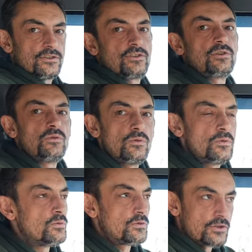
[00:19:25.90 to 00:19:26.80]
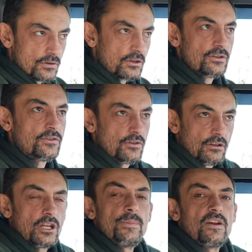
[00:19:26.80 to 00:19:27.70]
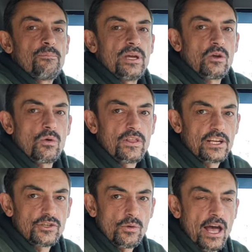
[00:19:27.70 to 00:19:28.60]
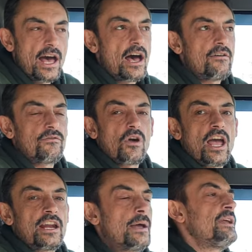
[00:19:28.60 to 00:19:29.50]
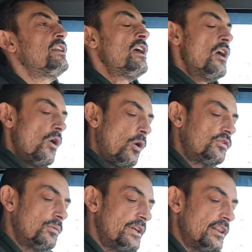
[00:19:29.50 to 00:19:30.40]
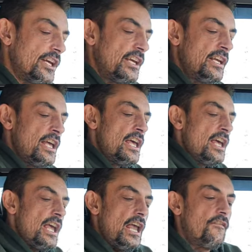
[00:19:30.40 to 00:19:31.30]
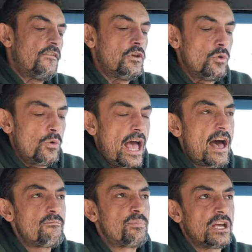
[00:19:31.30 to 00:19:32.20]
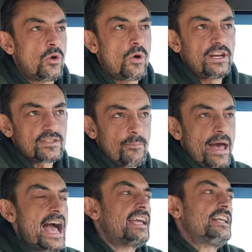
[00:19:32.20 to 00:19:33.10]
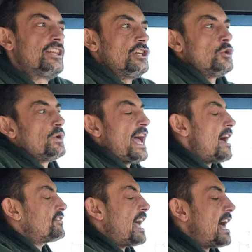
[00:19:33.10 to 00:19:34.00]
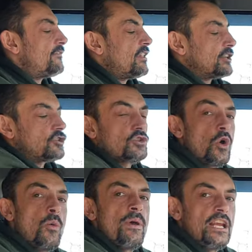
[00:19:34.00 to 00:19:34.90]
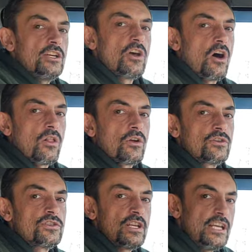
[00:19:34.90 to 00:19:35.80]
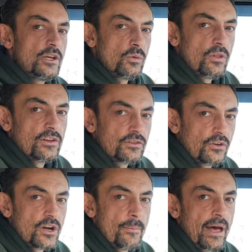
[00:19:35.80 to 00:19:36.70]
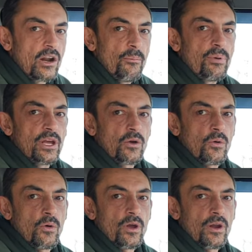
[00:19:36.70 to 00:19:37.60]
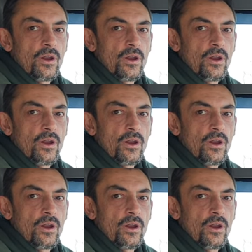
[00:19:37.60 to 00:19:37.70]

to to to the limit of Bitcoin that you have, right? I mean, ultimately, if you have Bitcoin as a backing, then you would have to have like so many dollars to equal a certain amount of Bitcoin,